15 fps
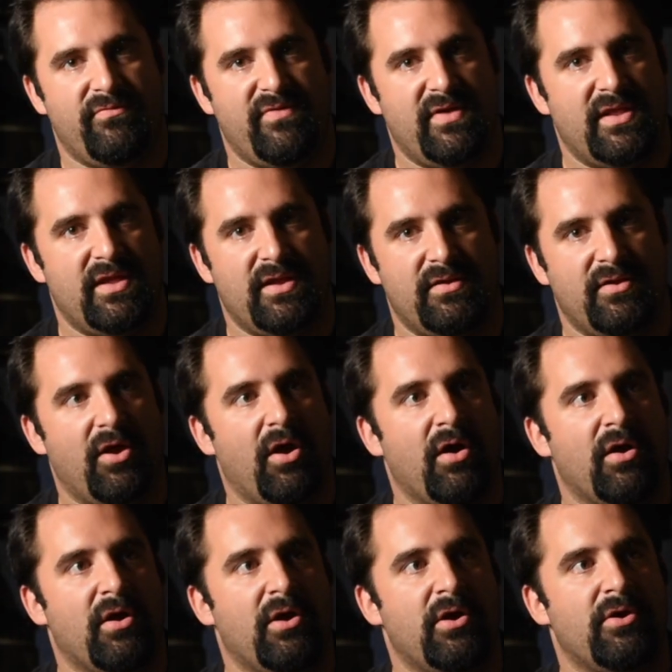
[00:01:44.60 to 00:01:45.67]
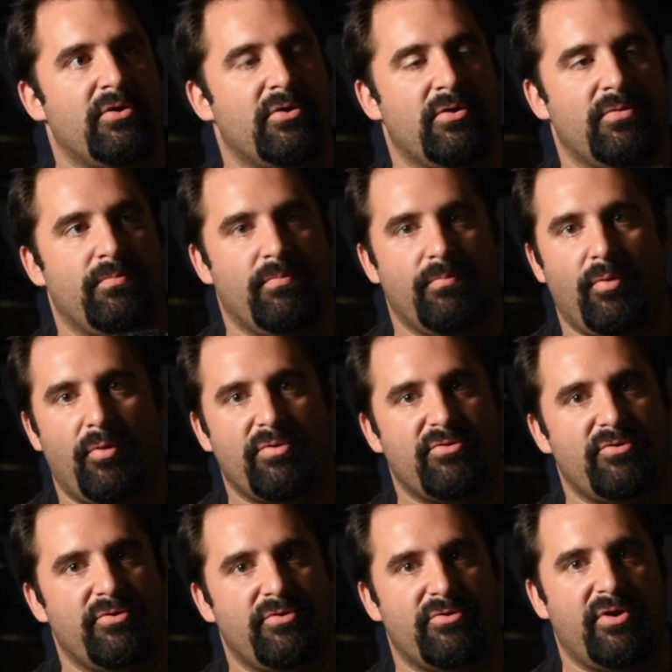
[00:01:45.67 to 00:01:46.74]
fitted guard or
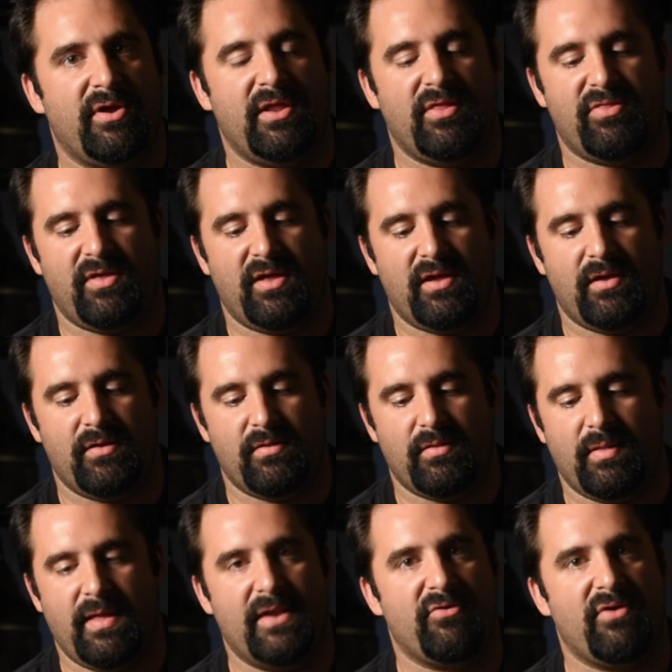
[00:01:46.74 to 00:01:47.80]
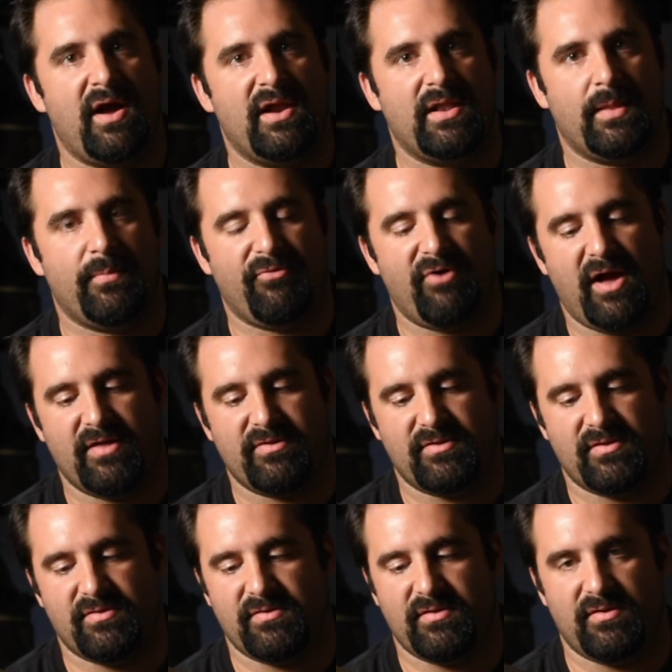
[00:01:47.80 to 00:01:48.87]
bolsters or anything later on in the
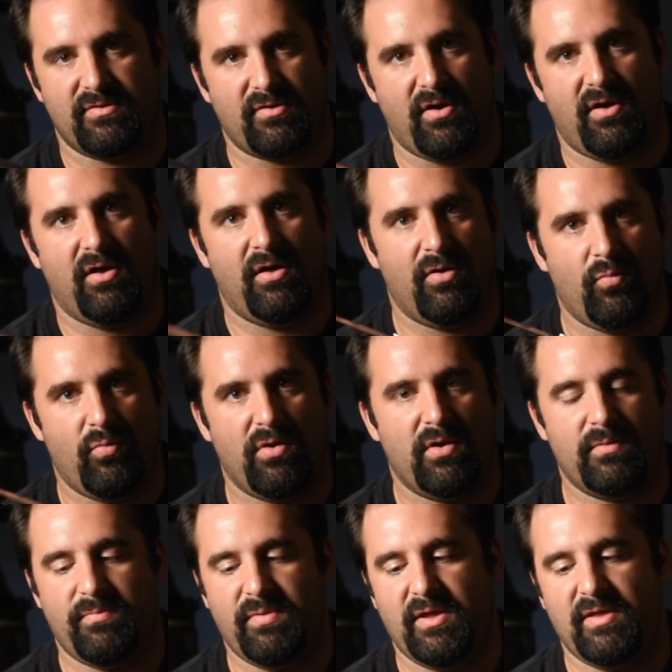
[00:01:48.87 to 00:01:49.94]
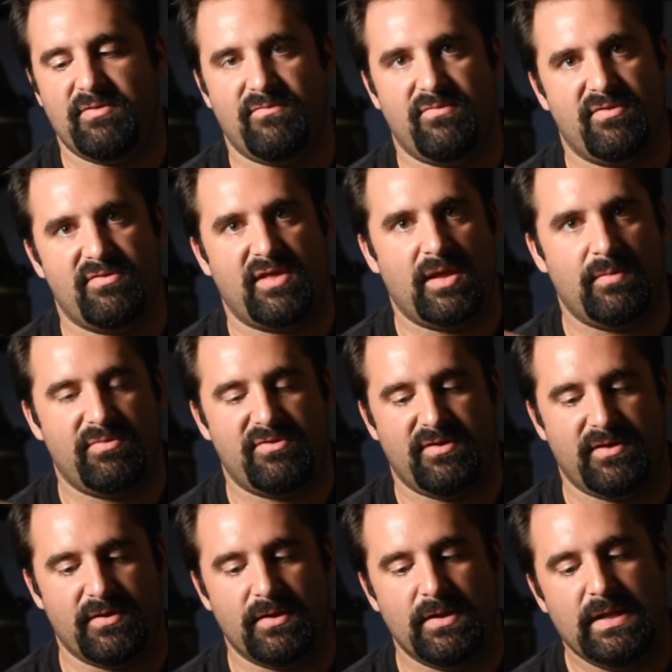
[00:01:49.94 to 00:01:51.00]
process. It is all one piece of the same
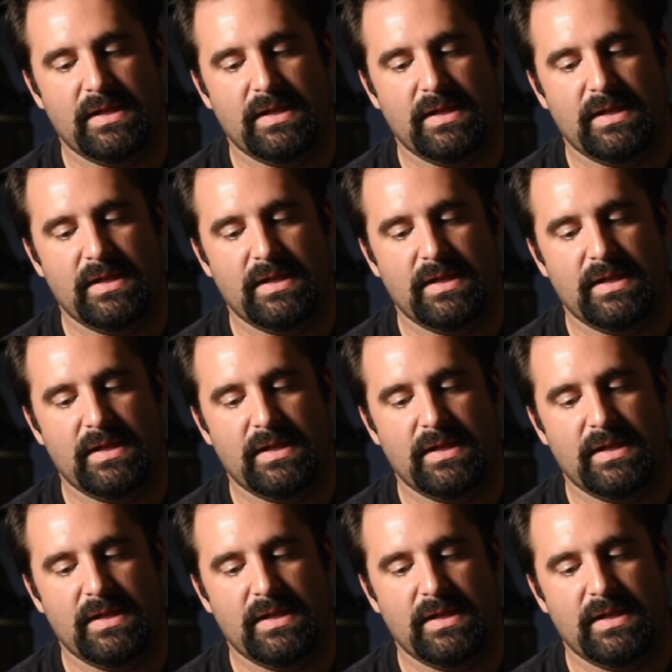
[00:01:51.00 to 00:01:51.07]
steel.